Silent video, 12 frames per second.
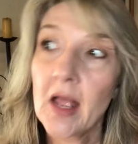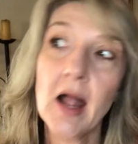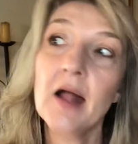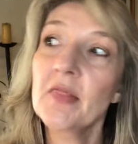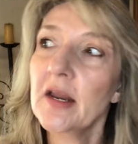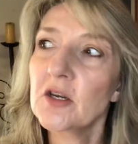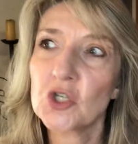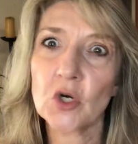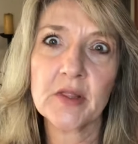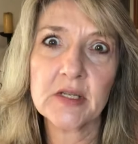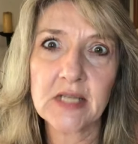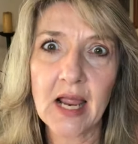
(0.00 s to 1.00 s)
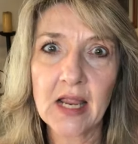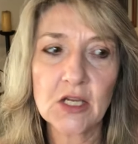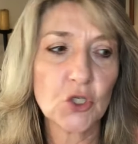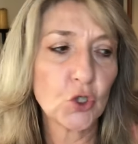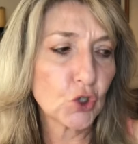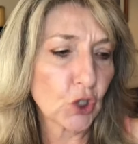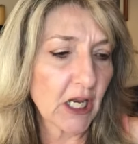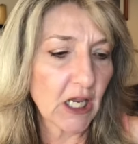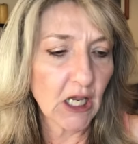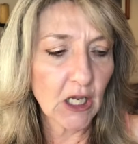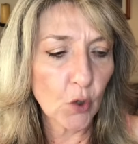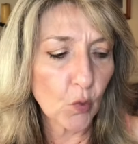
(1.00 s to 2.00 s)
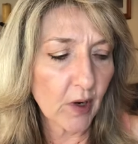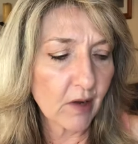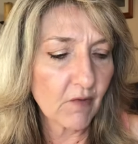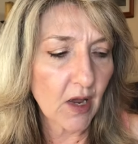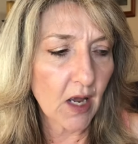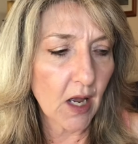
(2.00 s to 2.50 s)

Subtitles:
And then during the day, as you're drinking or whatever,